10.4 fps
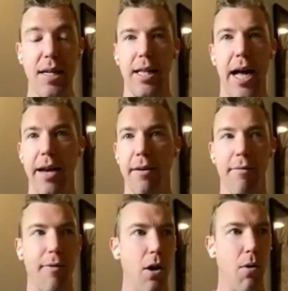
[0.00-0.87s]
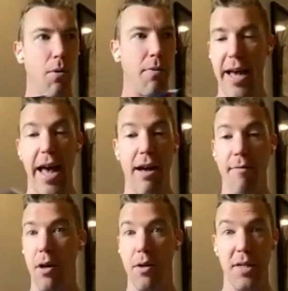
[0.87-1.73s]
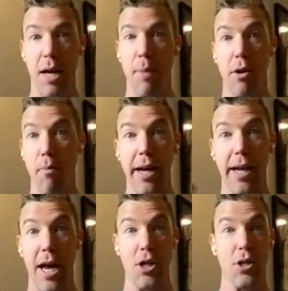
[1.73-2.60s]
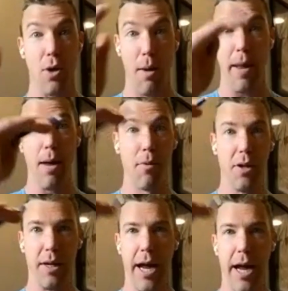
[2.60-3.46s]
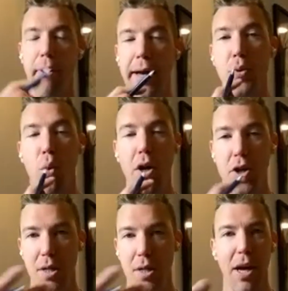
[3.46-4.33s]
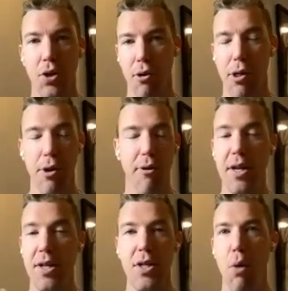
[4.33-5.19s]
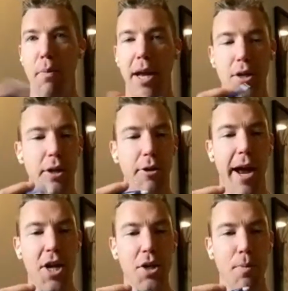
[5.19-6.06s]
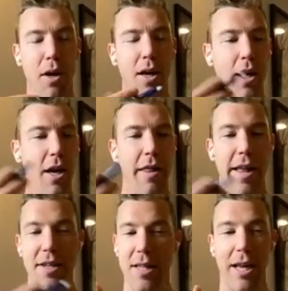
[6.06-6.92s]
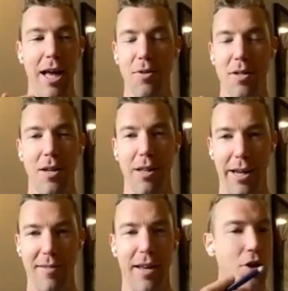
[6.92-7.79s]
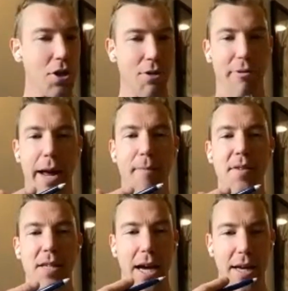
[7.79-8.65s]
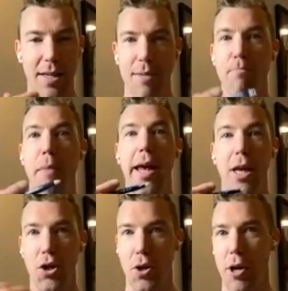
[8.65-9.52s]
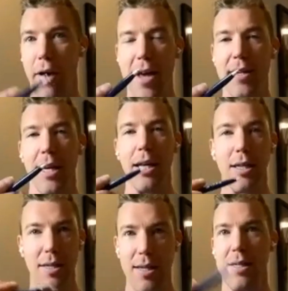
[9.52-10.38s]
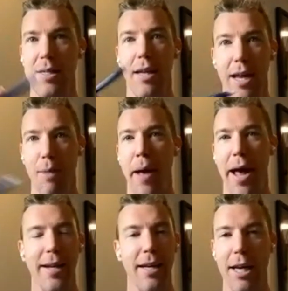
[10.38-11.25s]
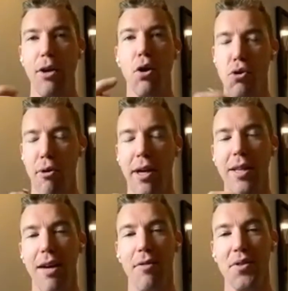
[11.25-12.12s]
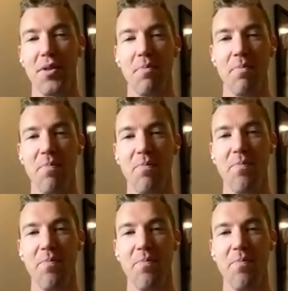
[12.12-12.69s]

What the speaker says: And then, like I said, a lot of clients I have, they'll send me their medication. So I'm able to go through each one just to make sure there is no potential interaction. But that's the thing I was, like I said, just to reemphasize is making sure you're asking, does this impact any nutrient levels?